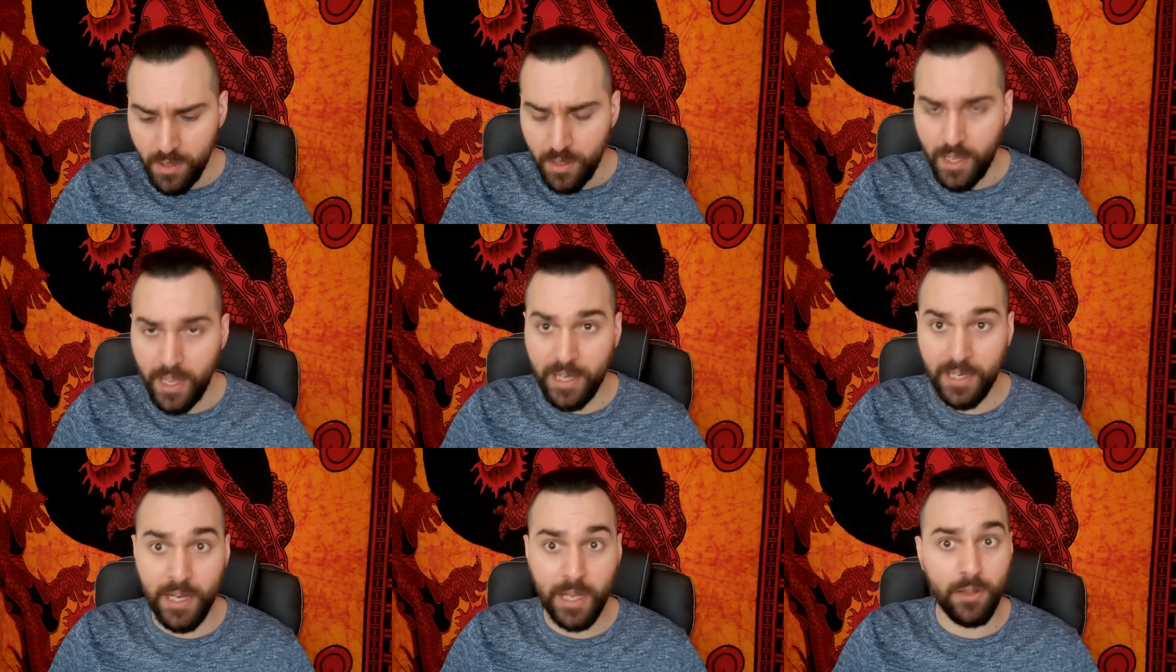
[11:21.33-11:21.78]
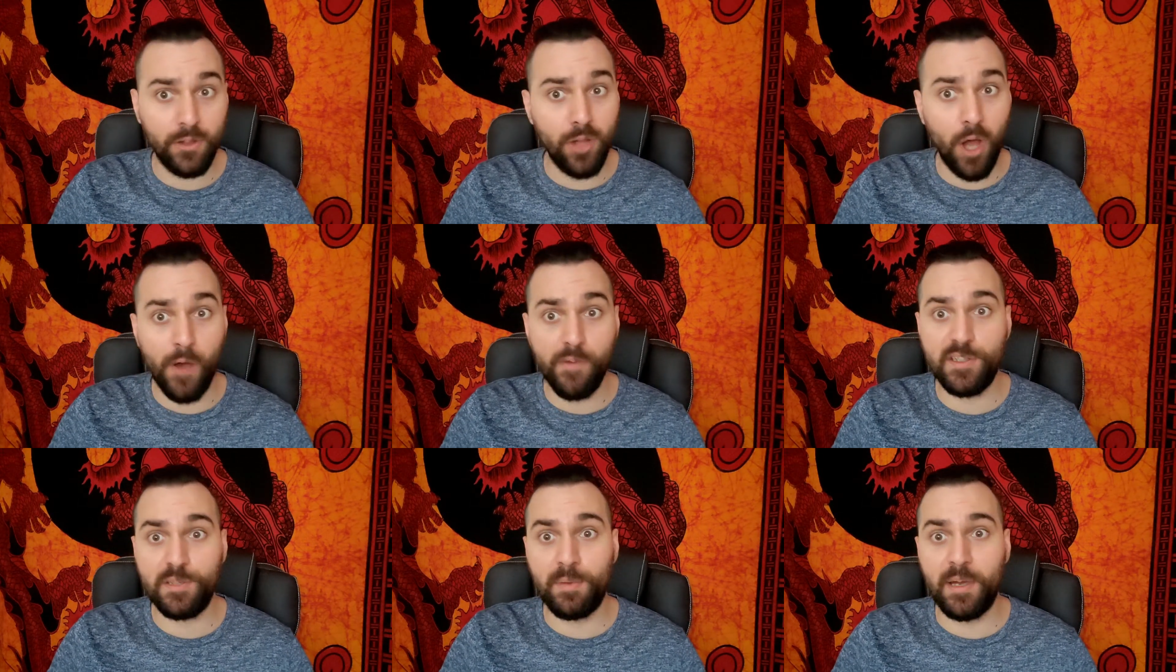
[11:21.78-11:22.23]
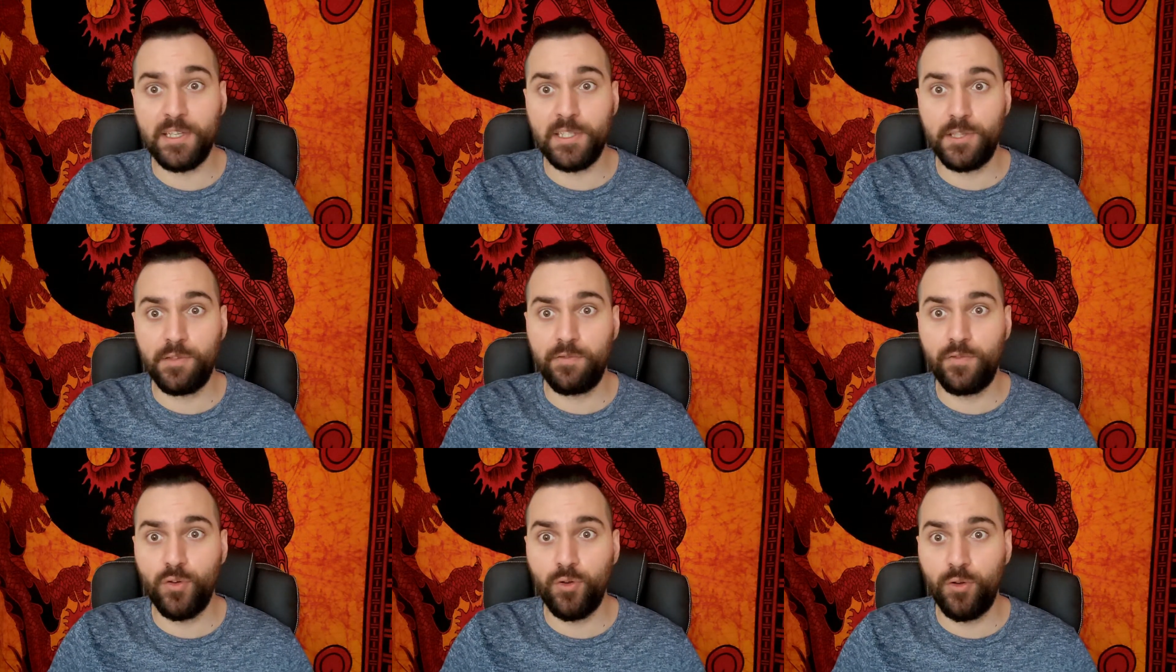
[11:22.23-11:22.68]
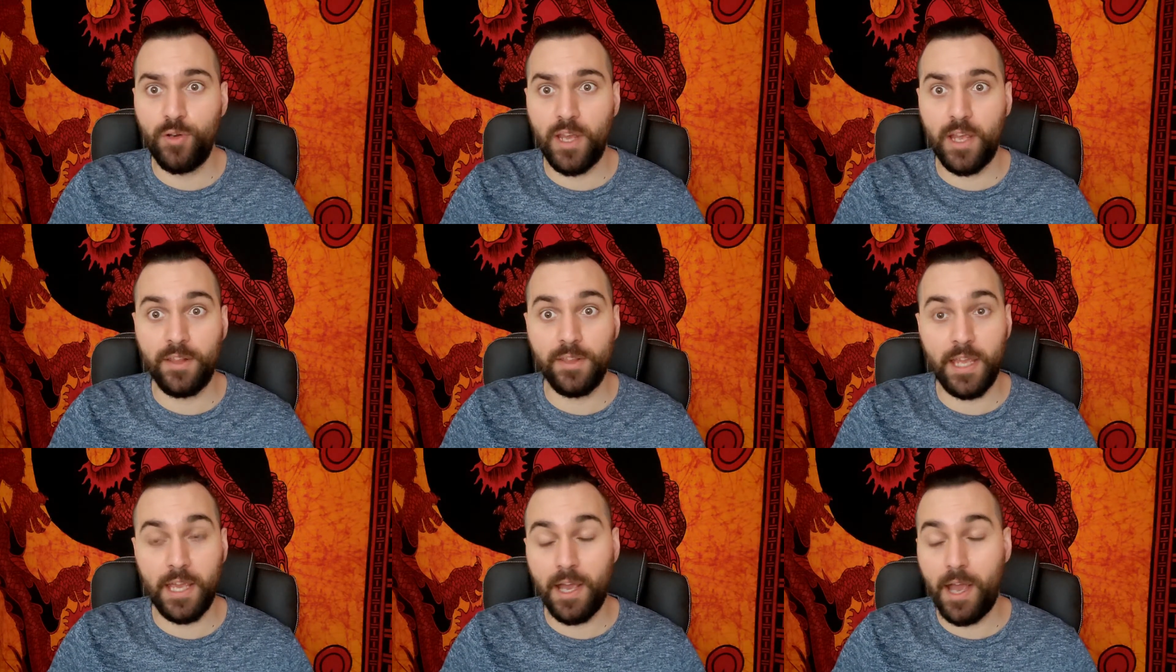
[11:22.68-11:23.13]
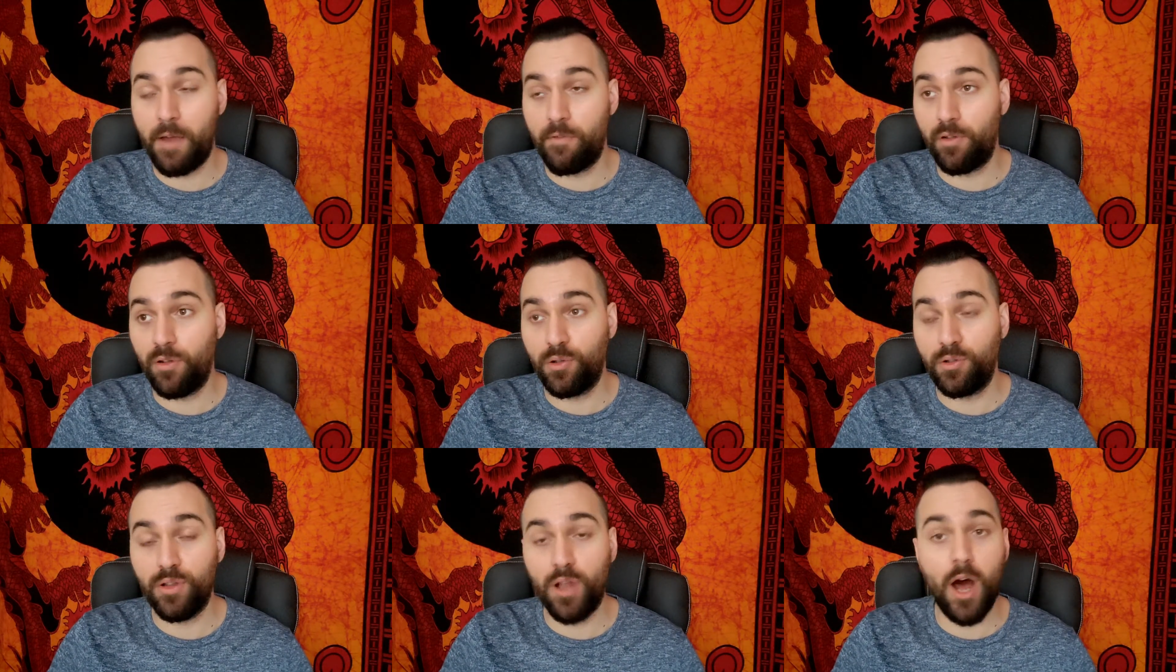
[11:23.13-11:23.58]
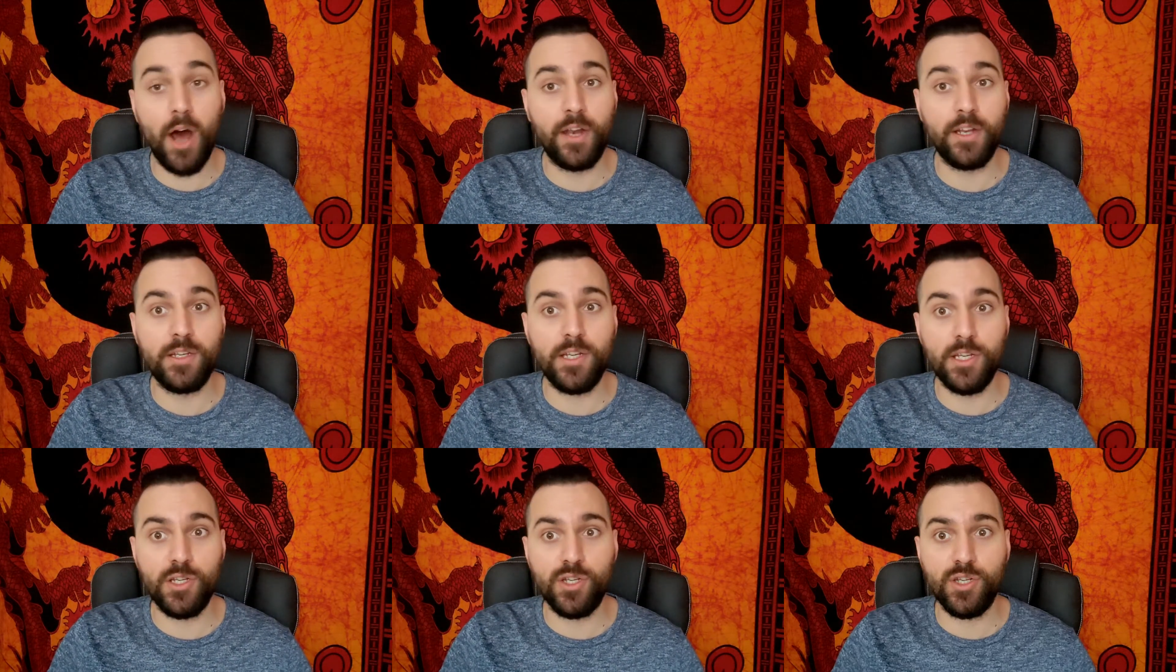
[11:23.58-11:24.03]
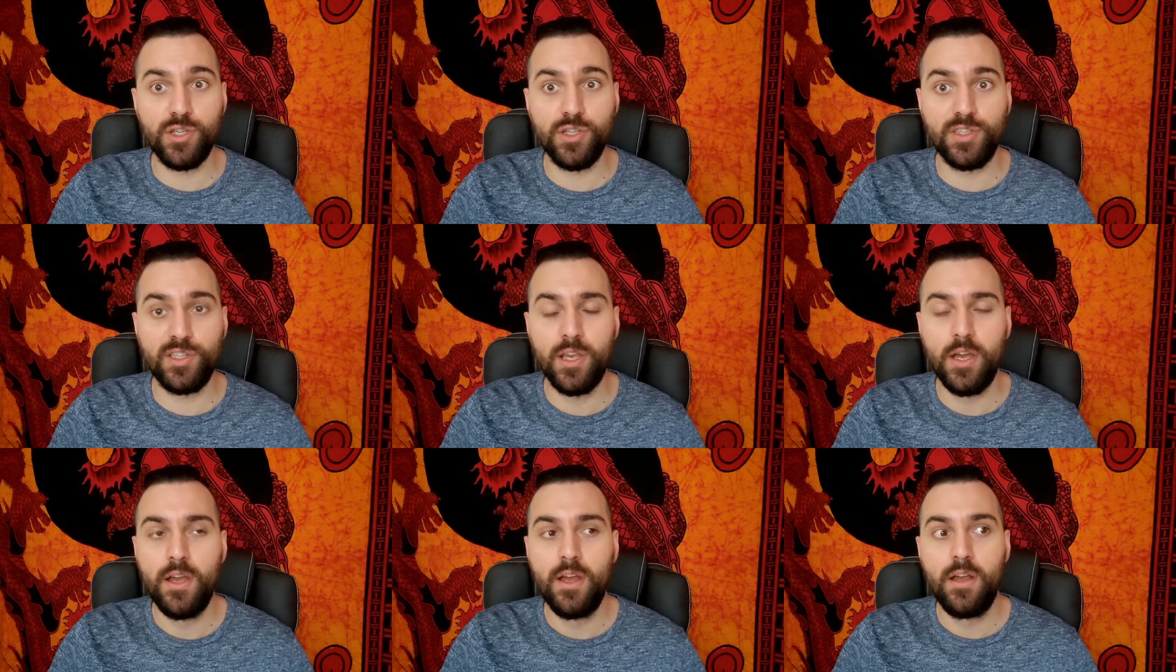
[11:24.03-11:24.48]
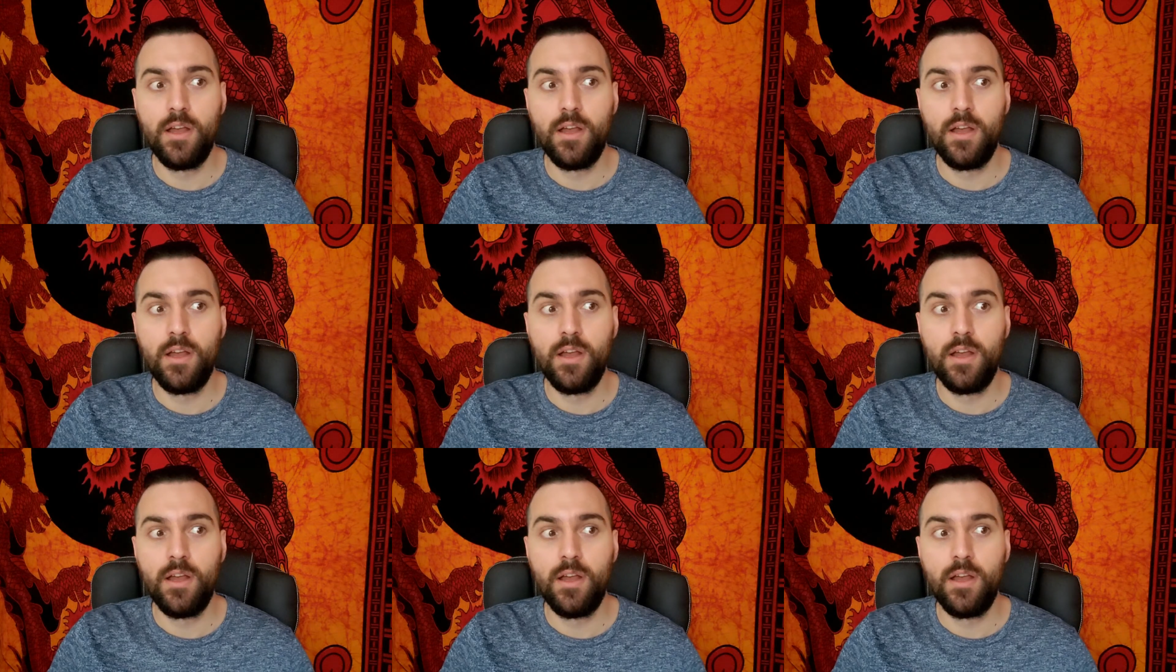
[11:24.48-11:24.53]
And I love spicy food, and they have a lot of dishes